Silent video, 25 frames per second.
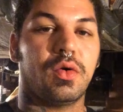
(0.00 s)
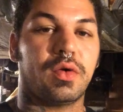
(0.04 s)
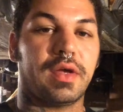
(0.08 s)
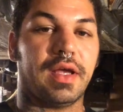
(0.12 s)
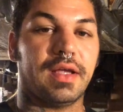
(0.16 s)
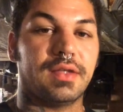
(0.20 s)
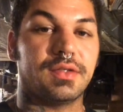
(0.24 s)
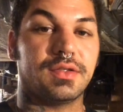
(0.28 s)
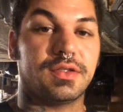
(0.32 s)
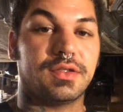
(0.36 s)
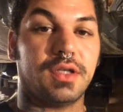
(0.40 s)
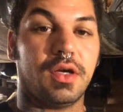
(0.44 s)

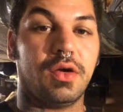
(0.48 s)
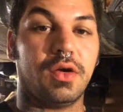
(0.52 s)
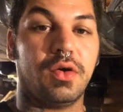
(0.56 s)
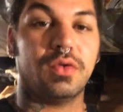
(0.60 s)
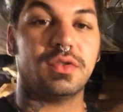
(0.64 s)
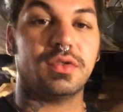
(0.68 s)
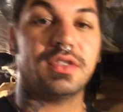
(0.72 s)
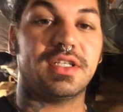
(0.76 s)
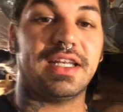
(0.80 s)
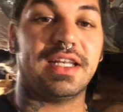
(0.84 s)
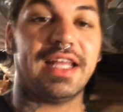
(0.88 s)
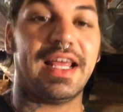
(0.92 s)
Okay,
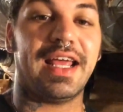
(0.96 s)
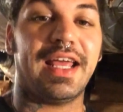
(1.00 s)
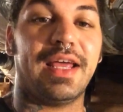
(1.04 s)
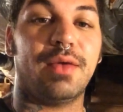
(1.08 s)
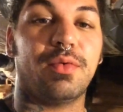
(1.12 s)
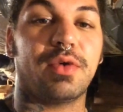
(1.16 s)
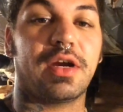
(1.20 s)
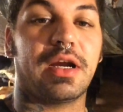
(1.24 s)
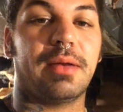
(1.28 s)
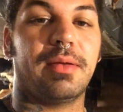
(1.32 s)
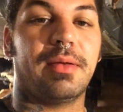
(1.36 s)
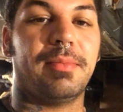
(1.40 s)
so today
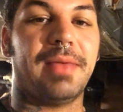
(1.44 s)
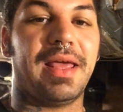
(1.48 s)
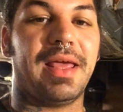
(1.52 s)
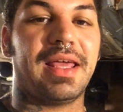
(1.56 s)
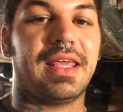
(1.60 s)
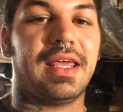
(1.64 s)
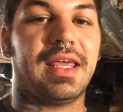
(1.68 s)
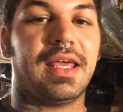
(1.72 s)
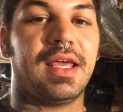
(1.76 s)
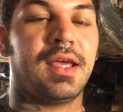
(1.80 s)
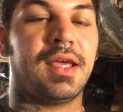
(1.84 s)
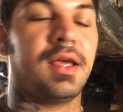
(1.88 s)
we're going to be
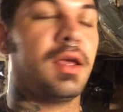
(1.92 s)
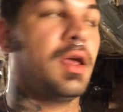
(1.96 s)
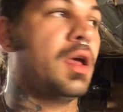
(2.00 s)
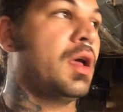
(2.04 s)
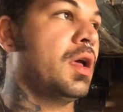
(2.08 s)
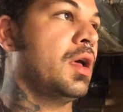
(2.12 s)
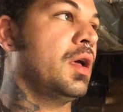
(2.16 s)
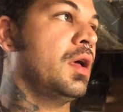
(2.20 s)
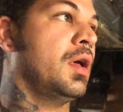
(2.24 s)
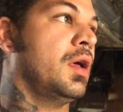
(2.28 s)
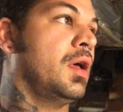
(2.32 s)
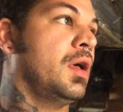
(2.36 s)
making
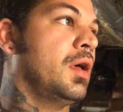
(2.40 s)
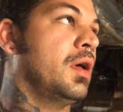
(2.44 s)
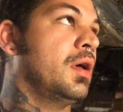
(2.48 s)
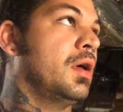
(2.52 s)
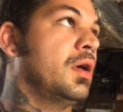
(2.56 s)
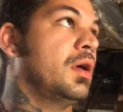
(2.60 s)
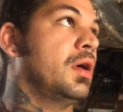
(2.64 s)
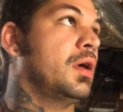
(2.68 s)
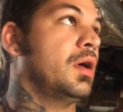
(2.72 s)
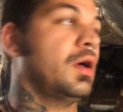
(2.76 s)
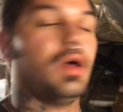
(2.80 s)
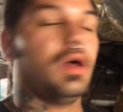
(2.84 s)

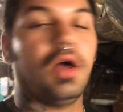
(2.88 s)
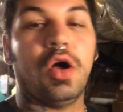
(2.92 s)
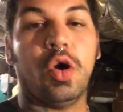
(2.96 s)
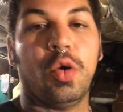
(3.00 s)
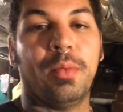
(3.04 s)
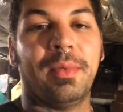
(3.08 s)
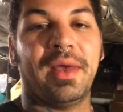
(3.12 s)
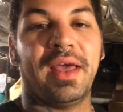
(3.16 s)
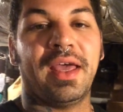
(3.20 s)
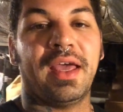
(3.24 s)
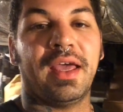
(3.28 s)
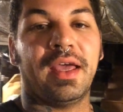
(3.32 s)

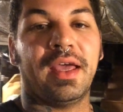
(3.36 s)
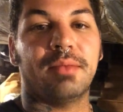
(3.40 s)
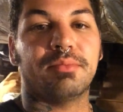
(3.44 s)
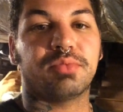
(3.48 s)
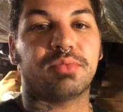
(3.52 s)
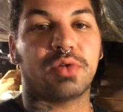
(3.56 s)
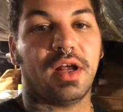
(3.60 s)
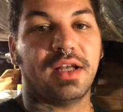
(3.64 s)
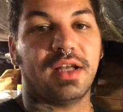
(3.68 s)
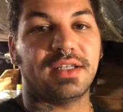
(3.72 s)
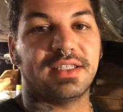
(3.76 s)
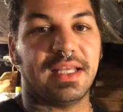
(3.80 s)
homemade
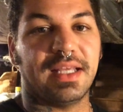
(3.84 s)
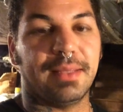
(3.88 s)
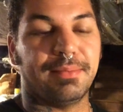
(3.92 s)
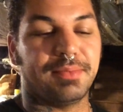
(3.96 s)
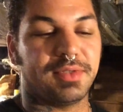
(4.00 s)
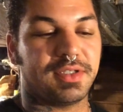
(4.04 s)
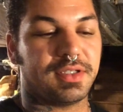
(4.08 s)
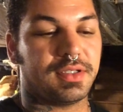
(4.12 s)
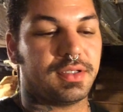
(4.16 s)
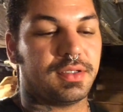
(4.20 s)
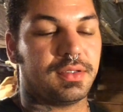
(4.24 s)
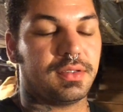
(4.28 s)
broad
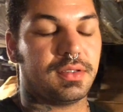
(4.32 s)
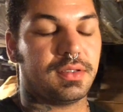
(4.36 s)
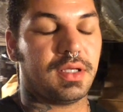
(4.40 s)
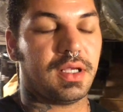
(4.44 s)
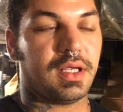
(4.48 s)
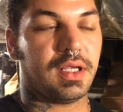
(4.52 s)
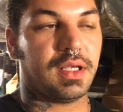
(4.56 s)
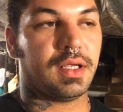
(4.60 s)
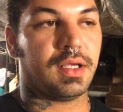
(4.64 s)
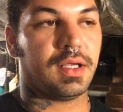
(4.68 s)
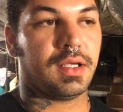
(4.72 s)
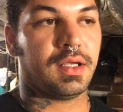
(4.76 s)
tips,
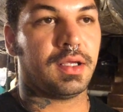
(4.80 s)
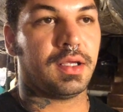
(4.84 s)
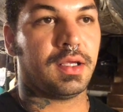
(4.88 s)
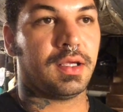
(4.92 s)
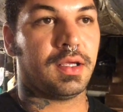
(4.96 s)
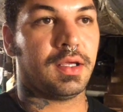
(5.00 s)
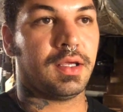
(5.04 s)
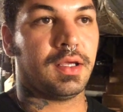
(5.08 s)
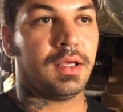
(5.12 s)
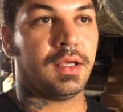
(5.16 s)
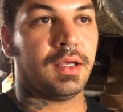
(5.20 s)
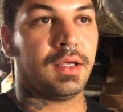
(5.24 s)

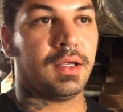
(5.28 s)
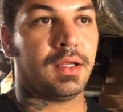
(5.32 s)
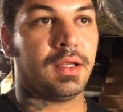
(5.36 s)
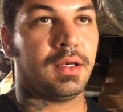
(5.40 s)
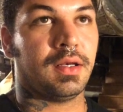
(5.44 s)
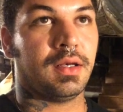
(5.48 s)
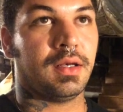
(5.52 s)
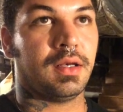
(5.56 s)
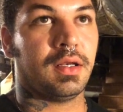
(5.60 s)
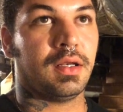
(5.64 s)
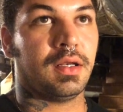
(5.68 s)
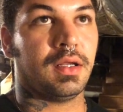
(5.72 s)

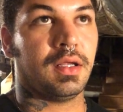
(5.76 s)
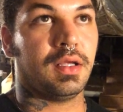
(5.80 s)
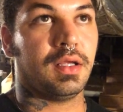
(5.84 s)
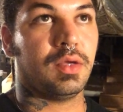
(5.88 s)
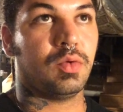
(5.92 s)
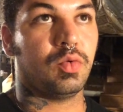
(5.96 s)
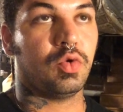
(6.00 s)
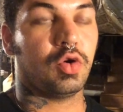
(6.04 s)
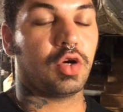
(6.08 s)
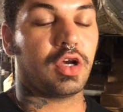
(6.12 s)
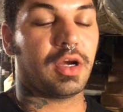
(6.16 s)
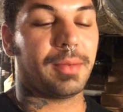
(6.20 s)
and
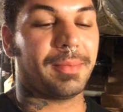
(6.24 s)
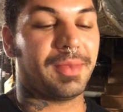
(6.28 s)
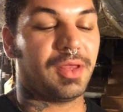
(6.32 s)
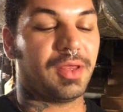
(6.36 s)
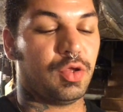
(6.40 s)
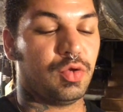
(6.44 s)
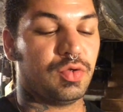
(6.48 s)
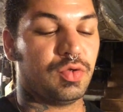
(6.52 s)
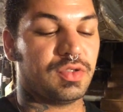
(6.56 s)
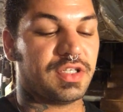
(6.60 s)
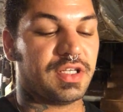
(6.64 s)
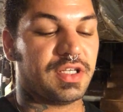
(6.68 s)
we're going to be
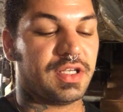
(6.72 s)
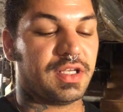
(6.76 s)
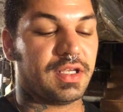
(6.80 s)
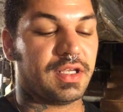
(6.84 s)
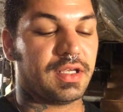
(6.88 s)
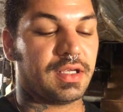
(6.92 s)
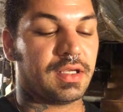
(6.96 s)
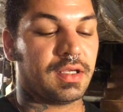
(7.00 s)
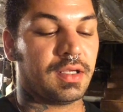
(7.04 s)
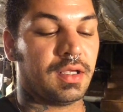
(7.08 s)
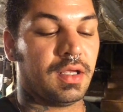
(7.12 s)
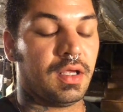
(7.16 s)

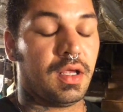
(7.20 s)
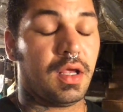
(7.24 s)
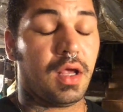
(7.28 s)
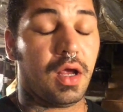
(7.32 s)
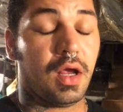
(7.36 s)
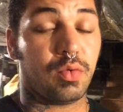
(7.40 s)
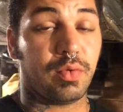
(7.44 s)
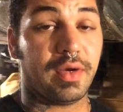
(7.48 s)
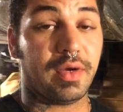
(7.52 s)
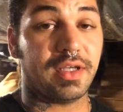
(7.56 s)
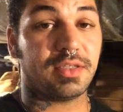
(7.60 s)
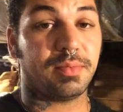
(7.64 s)
using
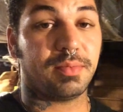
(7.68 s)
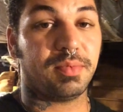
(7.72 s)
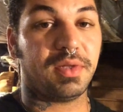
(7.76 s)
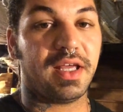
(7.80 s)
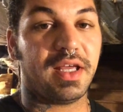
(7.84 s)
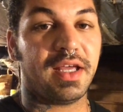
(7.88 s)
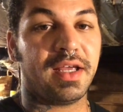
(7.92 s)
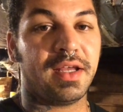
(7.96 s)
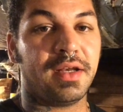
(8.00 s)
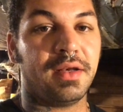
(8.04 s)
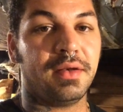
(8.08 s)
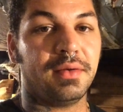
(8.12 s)
a razor
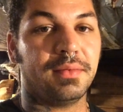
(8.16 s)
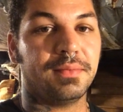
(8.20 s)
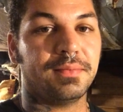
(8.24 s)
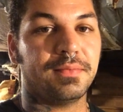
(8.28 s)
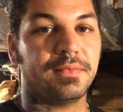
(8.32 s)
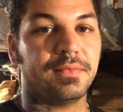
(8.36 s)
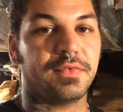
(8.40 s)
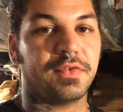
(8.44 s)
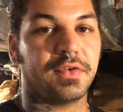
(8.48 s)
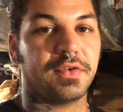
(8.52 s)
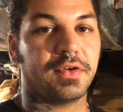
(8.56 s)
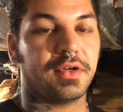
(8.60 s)
blade
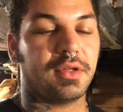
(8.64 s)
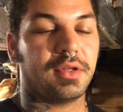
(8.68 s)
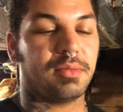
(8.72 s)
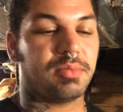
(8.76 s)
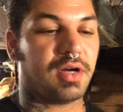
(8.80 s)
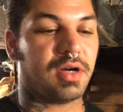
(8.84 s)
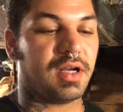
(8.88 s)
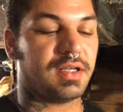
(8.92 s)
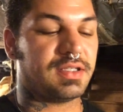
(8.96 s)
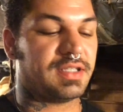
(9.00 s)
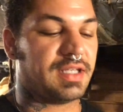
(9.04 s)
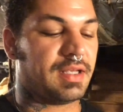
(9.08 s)
for the
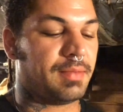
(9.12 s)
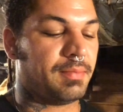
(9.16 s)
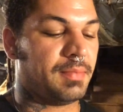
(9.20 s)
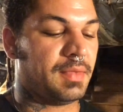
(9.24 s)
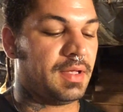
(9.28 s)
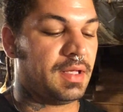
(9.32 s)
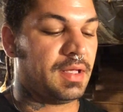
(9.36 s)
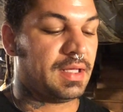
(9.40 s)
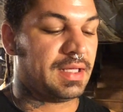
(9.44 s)
broad tip